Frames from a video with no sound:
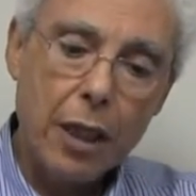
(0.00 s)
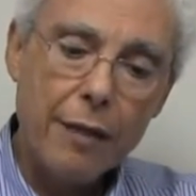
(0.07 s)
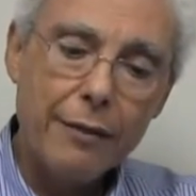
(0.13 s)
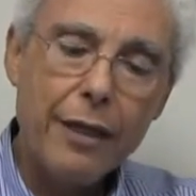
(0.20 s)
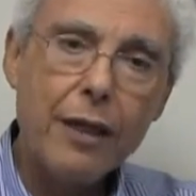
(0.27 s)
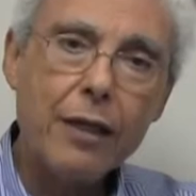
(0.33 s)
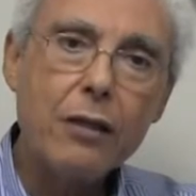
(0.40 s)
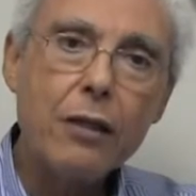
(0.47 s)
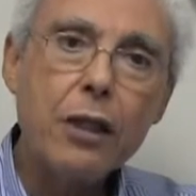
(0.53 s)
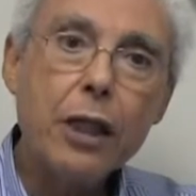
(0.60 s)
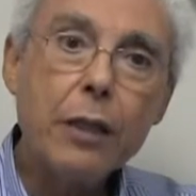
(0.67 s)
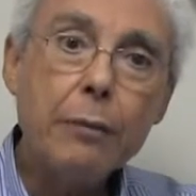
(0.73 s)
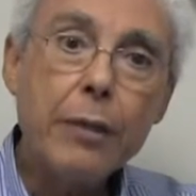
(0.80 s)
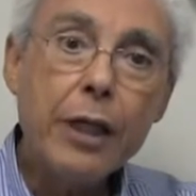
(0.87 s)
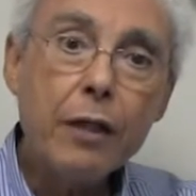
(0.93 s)
They're
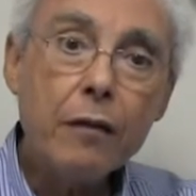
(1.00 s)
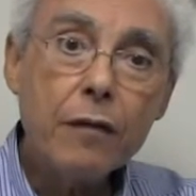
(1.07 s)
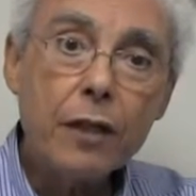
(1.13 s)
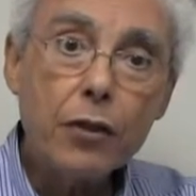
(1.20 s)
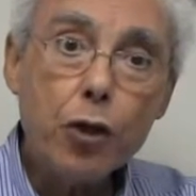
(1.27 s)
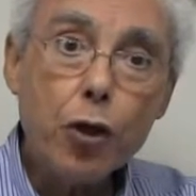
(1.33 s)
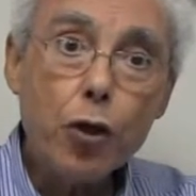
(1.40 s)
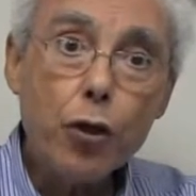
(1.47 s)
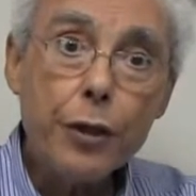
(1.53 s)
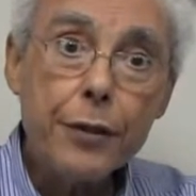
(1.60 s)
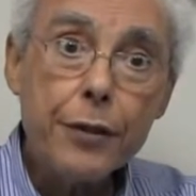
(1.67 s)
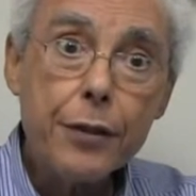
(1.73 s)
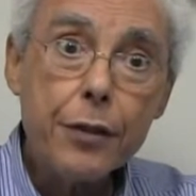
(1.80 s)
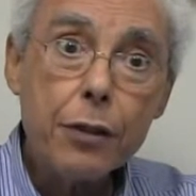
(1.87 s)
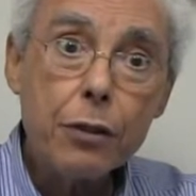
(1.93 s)
in many of the
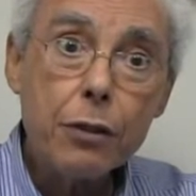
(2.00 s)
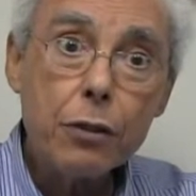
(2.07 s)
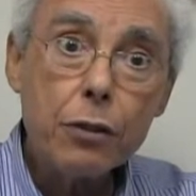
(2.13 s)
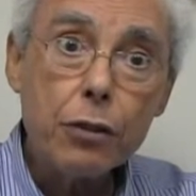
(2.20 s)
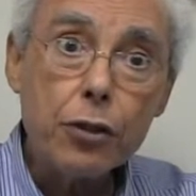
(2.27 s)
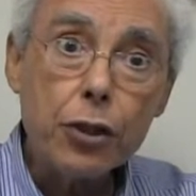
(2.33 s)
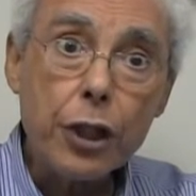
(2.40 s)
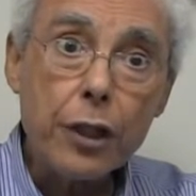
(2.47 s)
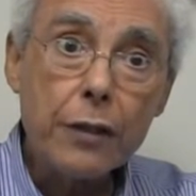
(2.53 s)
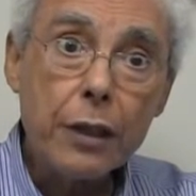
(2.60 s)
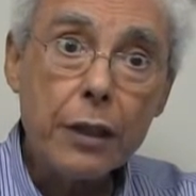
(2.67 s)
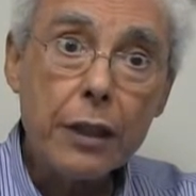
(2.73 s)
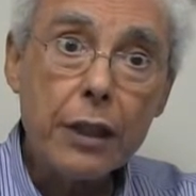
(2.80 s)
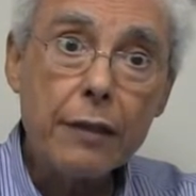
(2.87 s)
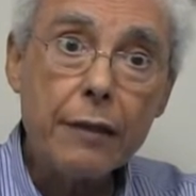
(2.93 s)
toys, so
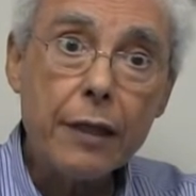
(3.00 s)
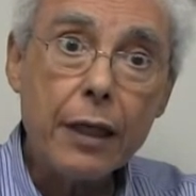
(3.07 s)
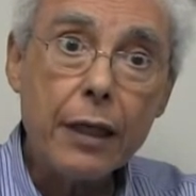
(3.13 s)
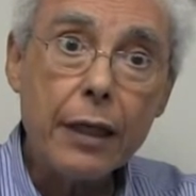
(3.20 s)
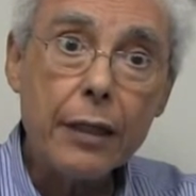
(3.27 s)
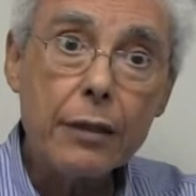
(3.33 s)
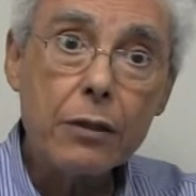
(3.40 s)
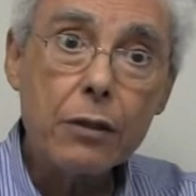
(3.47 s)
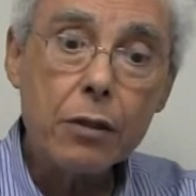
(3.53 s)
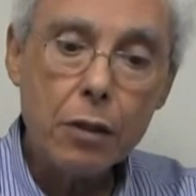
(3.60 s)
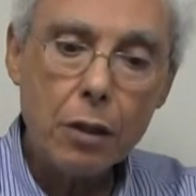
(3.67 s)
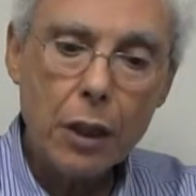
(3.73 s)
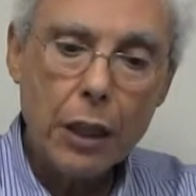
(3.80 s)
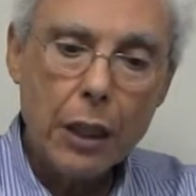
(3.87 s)
children get phthalates.